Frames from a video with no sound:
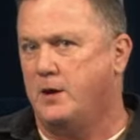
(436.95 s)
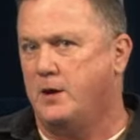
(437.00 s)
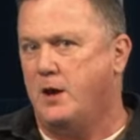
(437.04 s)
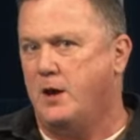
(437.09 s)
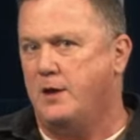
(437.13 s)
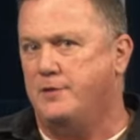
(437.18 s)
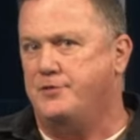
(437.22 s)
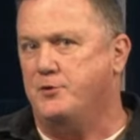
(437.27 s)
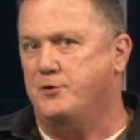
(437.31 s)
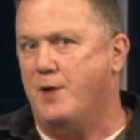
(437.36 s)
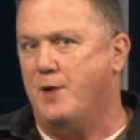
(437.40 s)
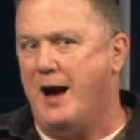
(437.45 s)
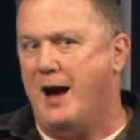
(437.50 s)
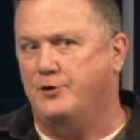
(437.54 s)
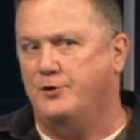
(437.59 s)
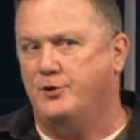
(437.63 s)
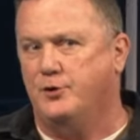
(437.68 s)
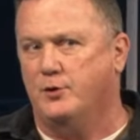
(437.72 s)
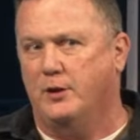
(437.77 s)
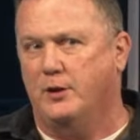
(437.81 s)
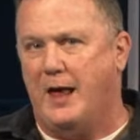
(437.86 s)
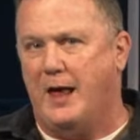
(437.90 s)
And throughout
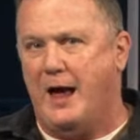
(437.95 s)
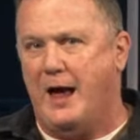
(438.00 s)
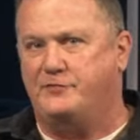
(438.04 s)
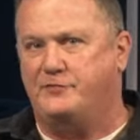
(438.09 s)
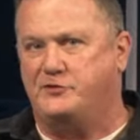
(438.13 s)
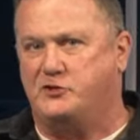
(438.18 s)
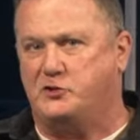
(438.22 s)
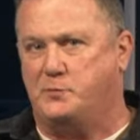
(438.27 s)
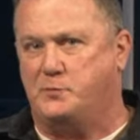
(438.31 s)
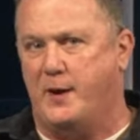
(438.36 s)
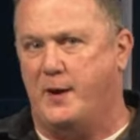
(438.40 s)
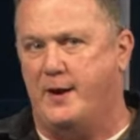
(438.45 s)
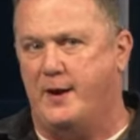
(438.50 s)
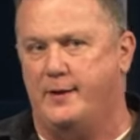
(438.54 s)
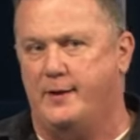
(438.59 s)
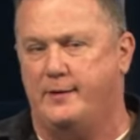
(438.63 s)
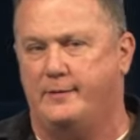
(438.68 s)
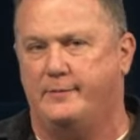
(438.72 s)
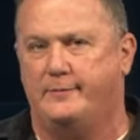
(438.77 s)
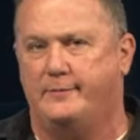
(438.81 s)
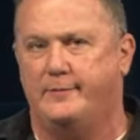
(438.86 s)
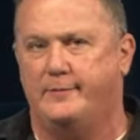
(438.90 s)
your
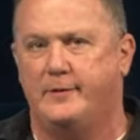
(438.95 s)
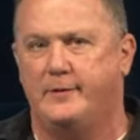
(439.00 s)
lifespan,